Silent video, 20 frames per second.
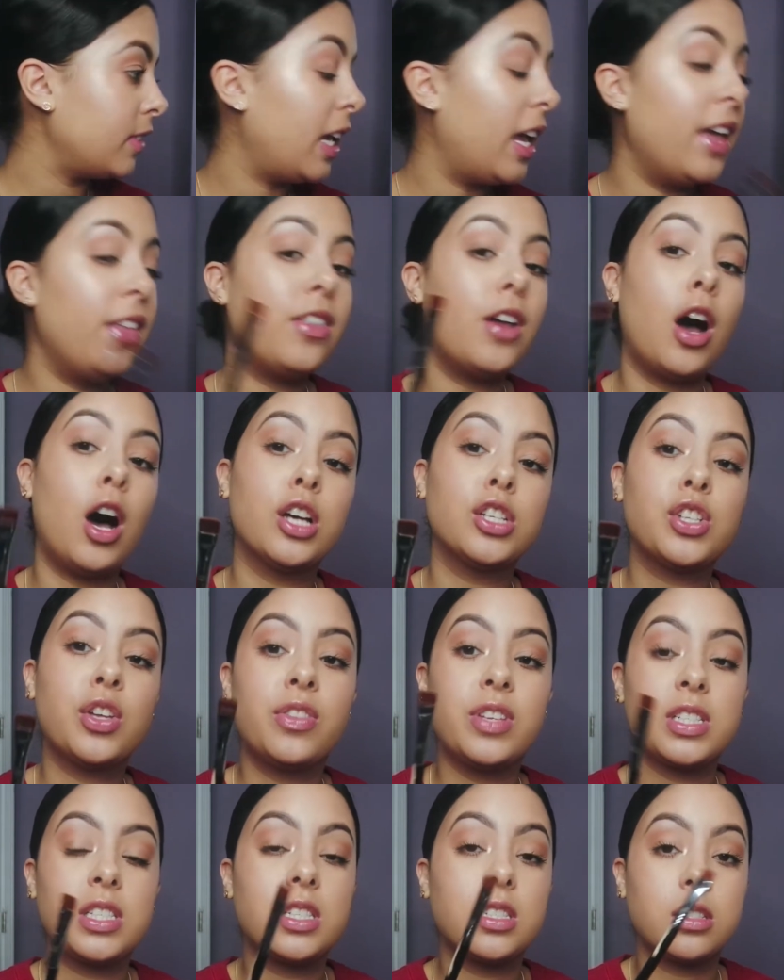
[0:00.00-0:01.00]
And also
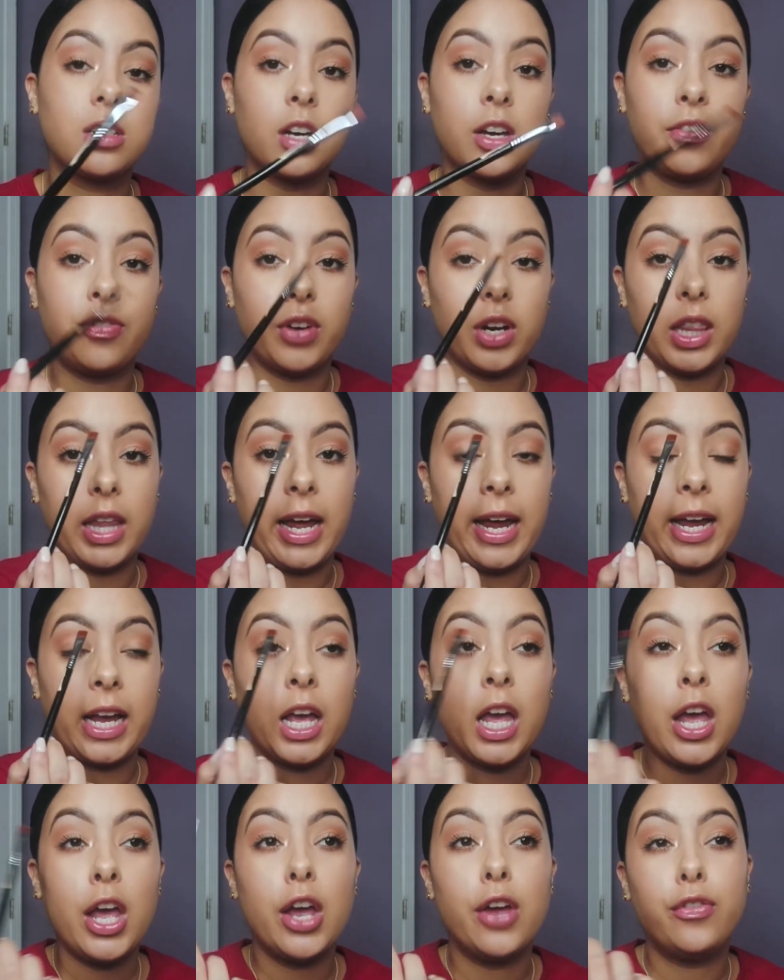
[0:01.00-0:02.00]
this is good for like
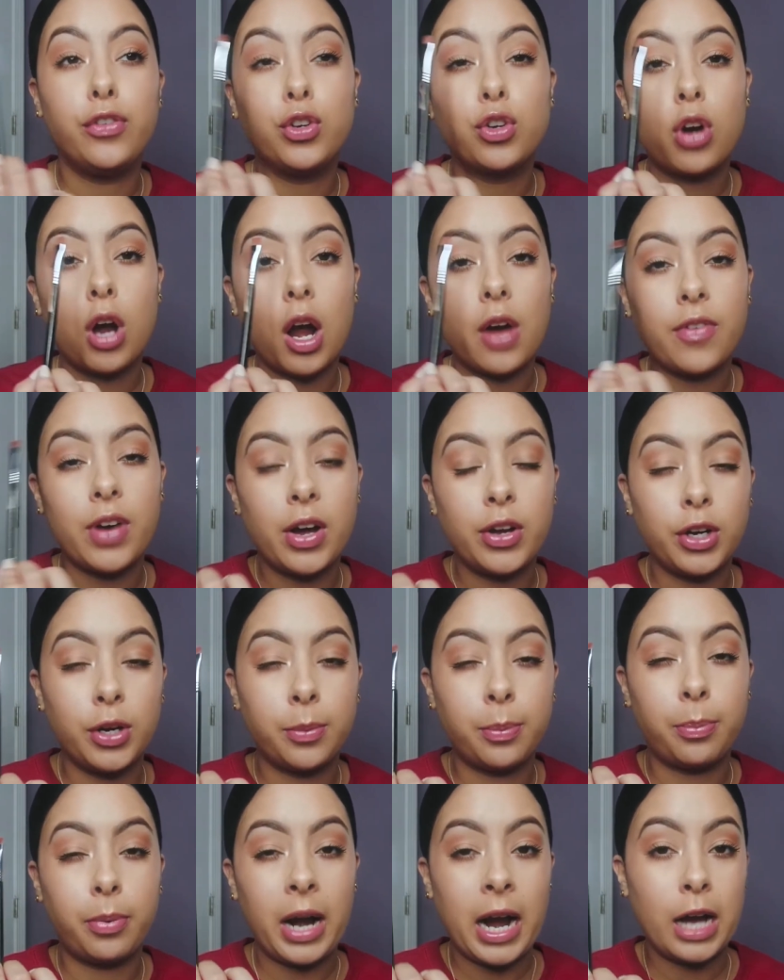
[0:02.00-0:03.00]
if you carve out your
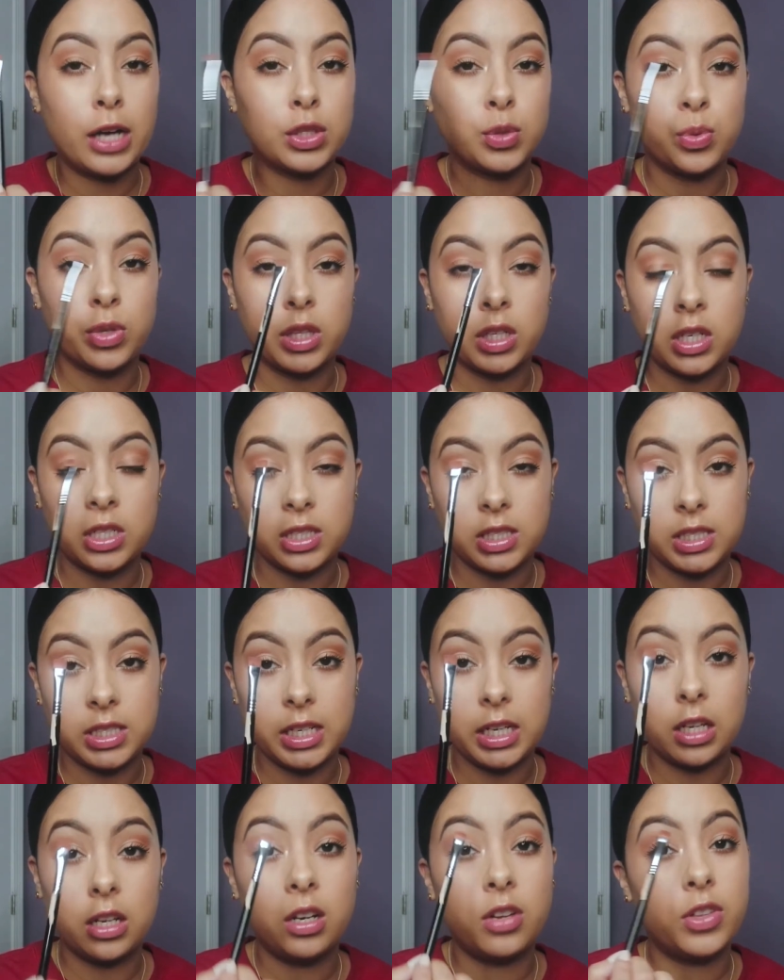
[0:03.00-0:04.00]
brows with
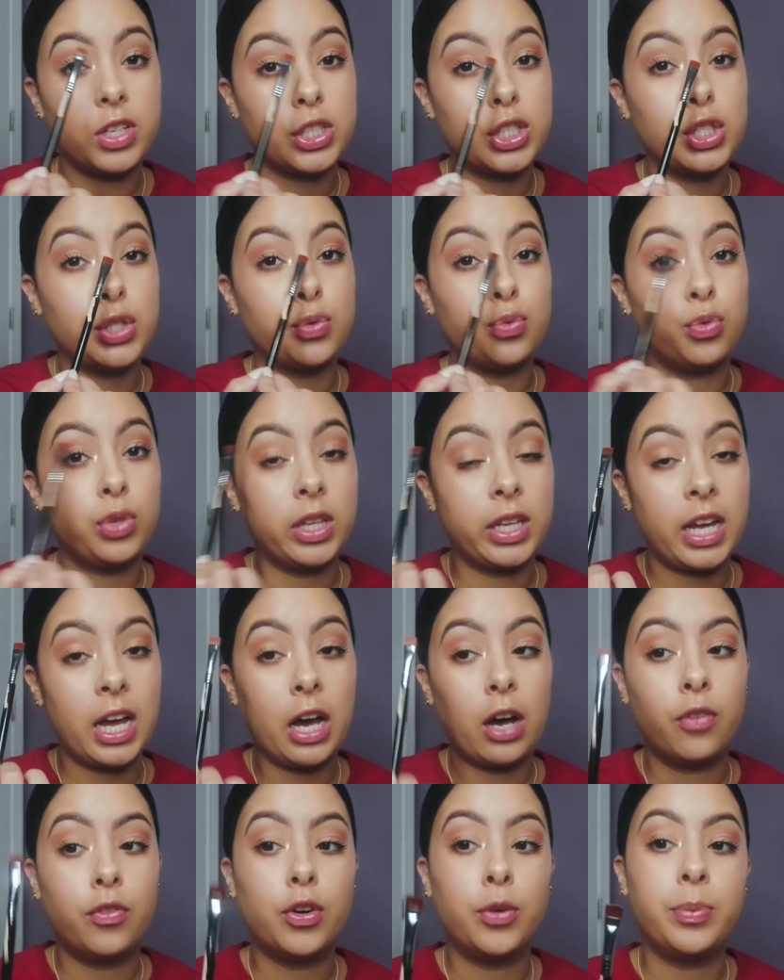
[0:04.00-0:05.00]
concealer, this is really
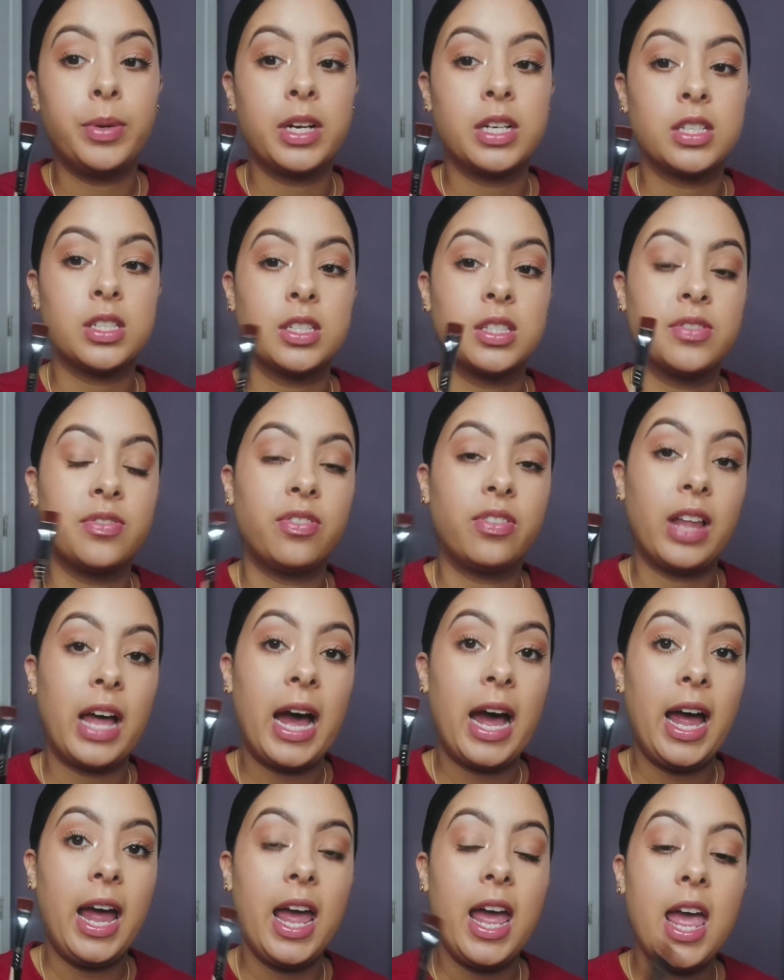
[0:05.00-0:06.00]
helpful because it's
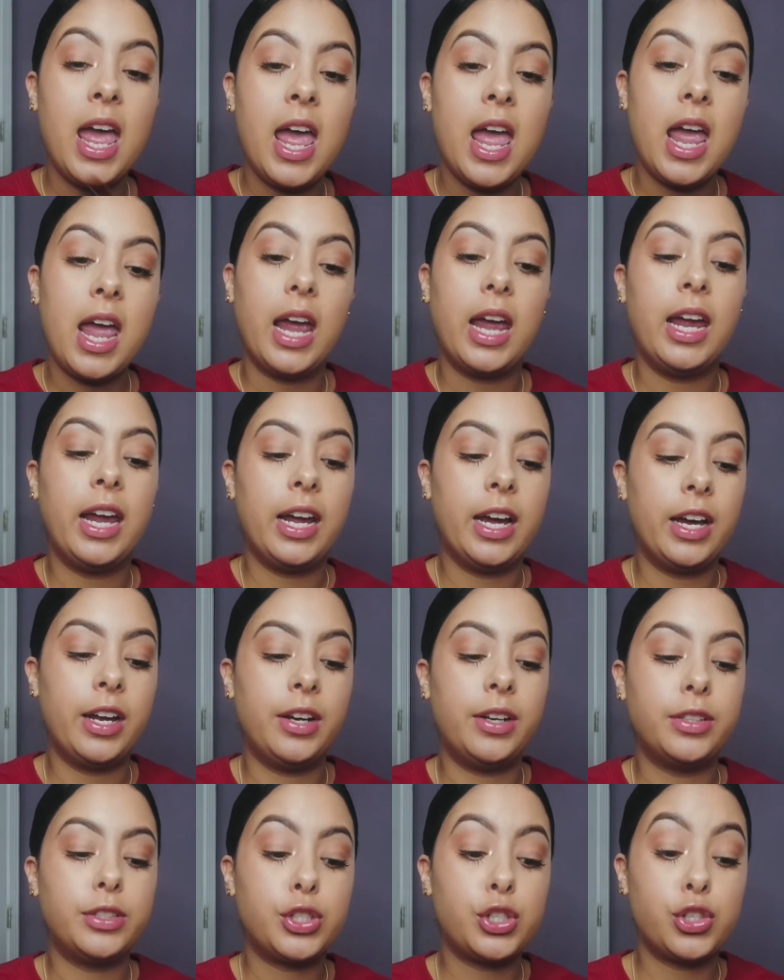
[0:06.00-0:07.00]
flat
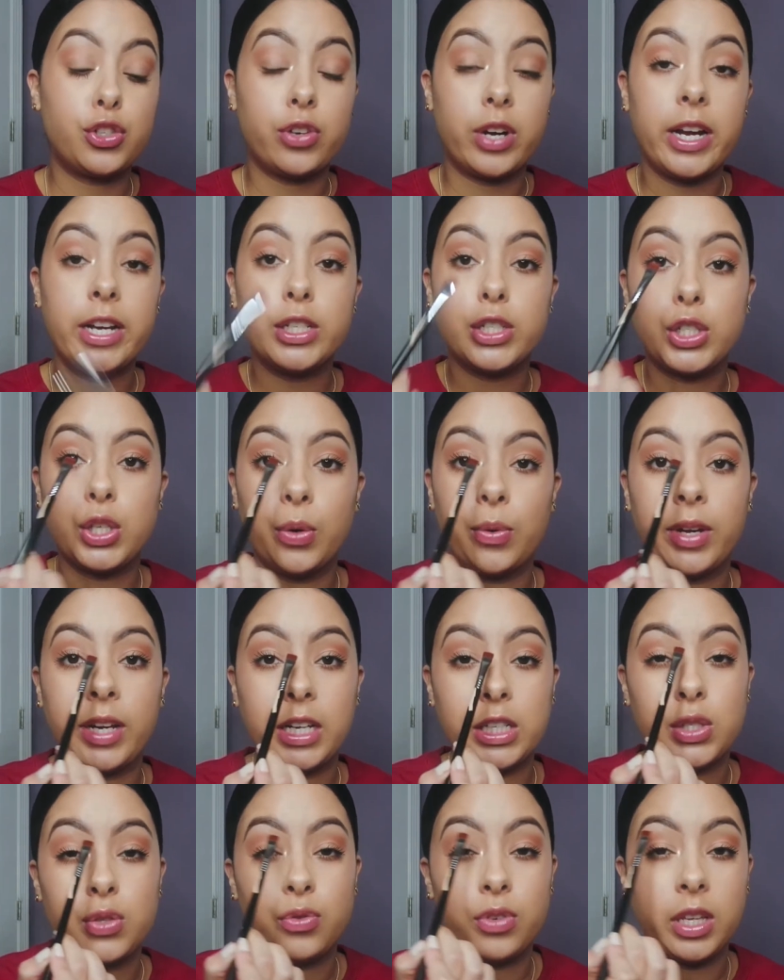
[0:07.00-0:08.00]
and straight, so it
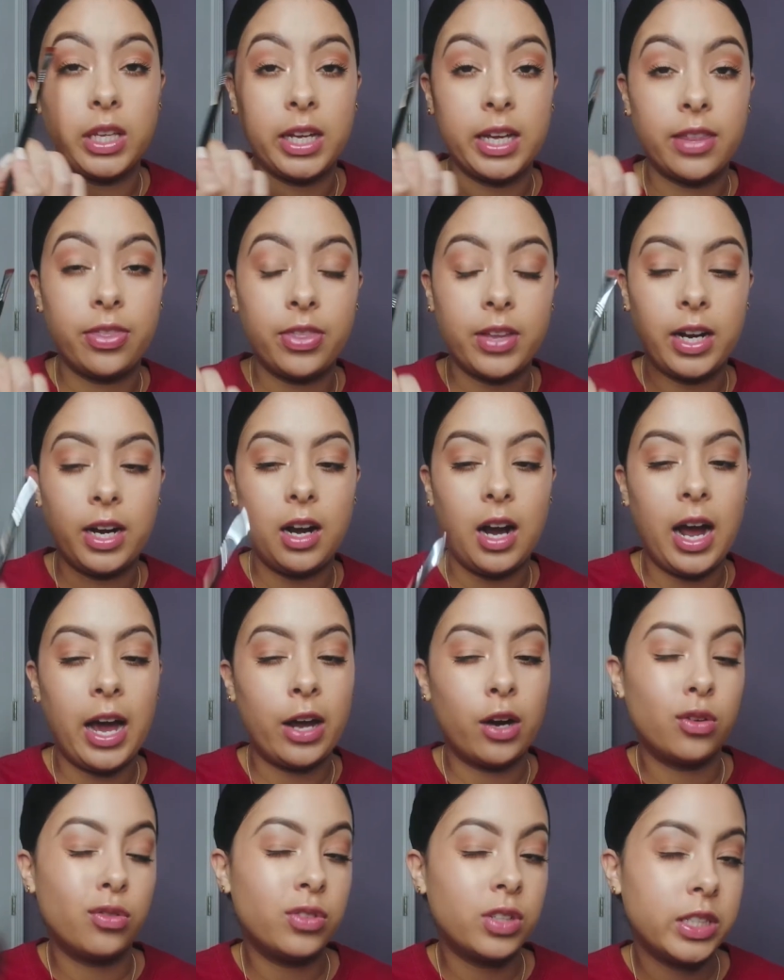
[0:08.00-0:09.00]
gets really in there. I
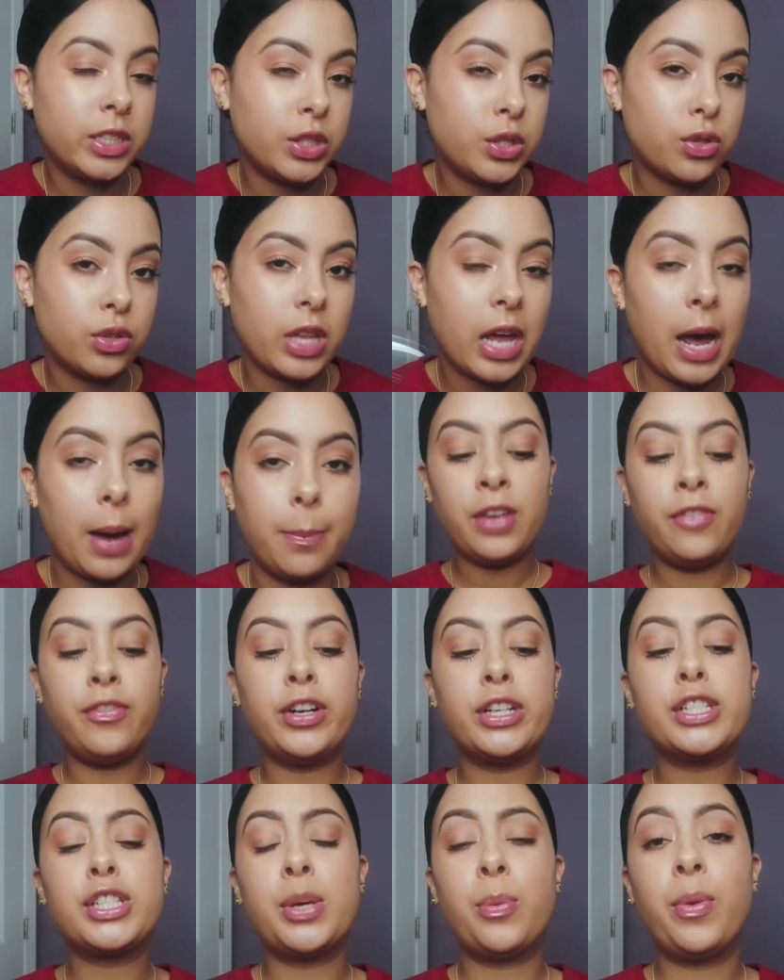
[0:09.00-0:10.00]
don't really do that. If
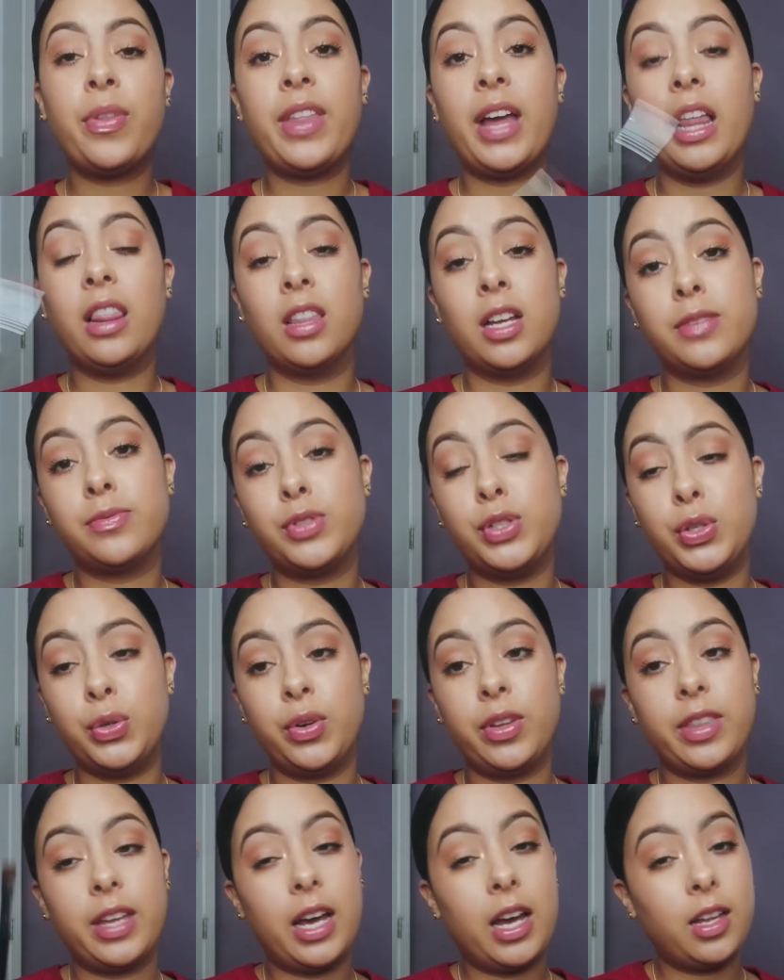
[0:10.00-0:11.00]
you're someone that loves
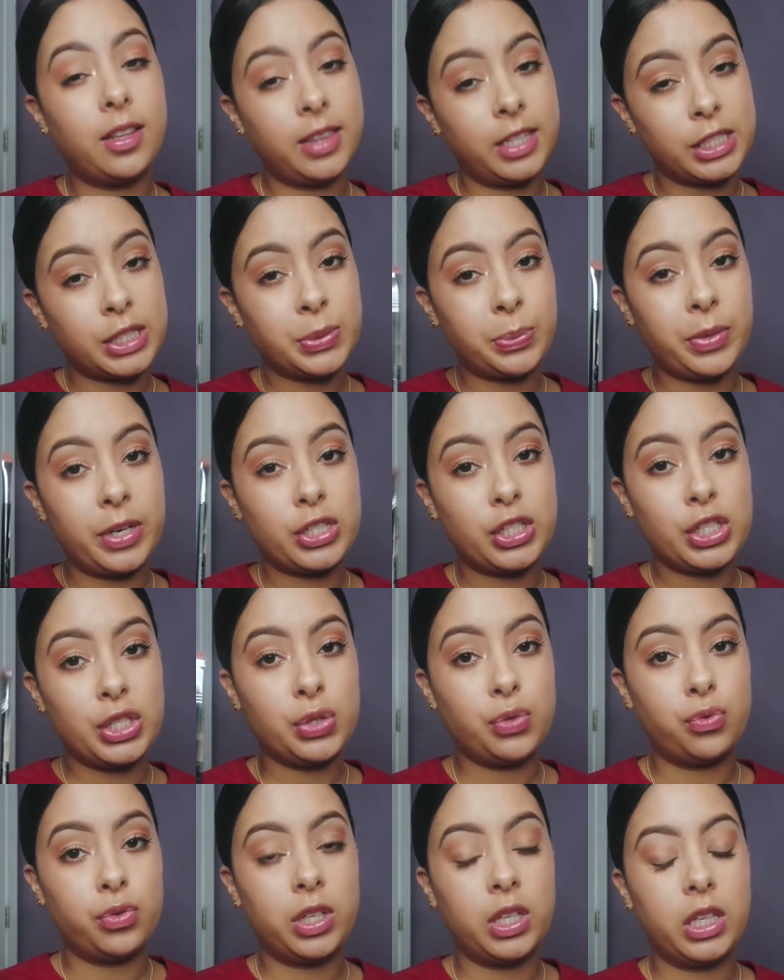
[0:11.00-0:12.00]
doing that, this brush
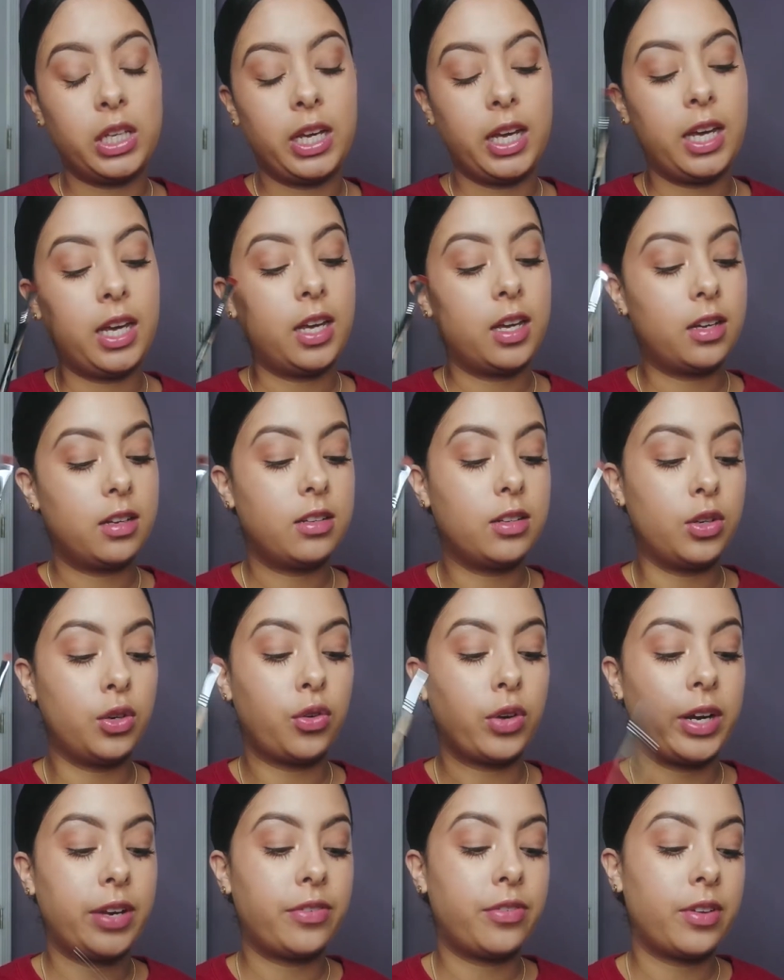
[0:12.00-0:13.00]
is really
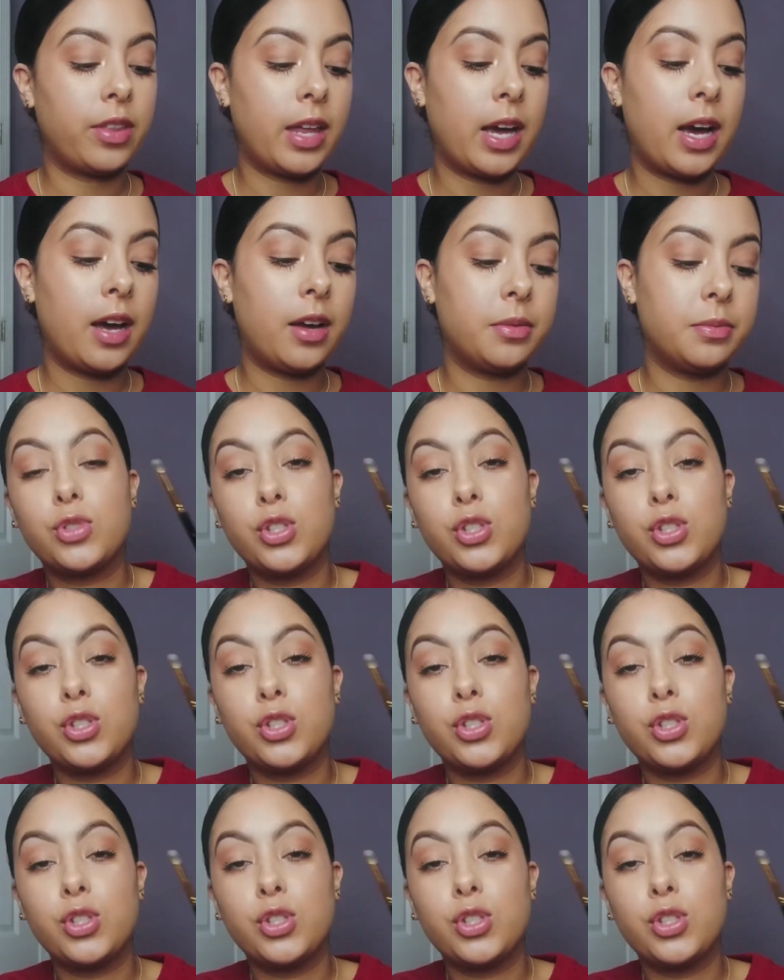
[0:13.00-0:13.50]
great for that.